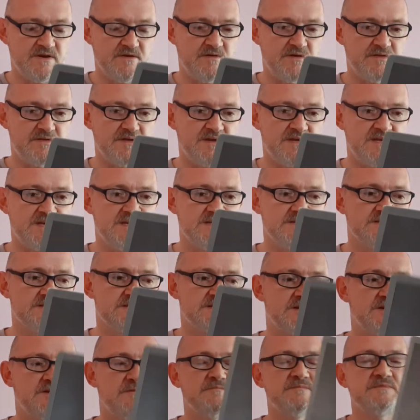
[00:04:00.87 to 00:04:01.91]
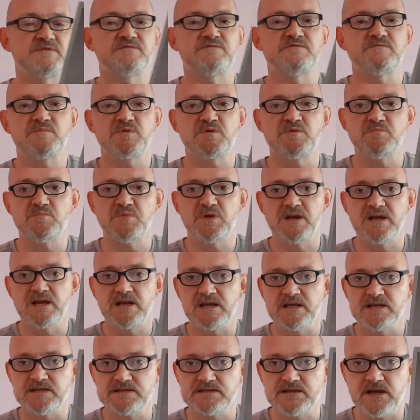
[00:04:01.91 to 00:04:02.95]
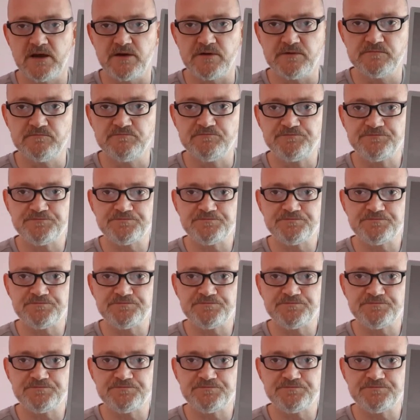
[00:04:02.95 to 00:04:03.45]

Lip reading: think he just comes from completely his own